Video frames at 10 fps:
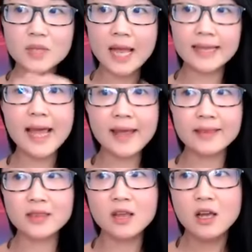And
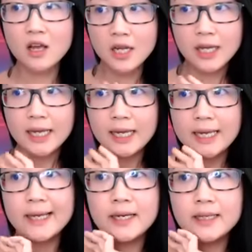
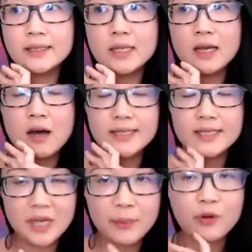then on
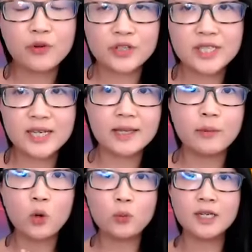September 14th,
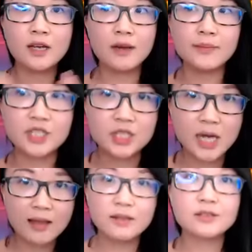I'm opening up the
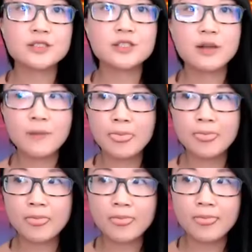challenge
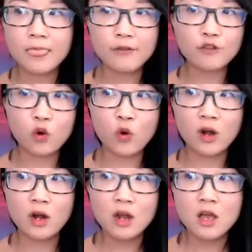
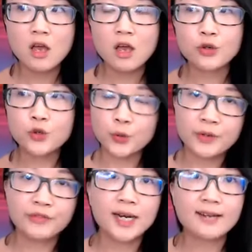for
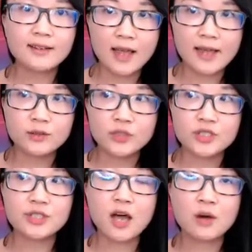GroupConvert Ignite,
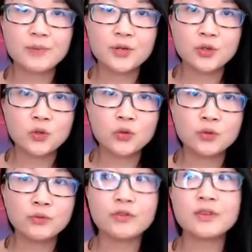which is helping
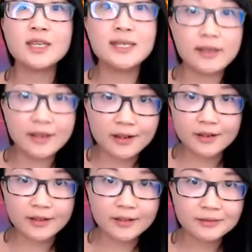you for the
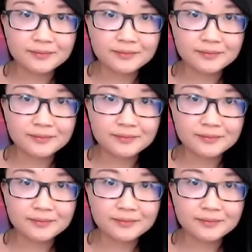year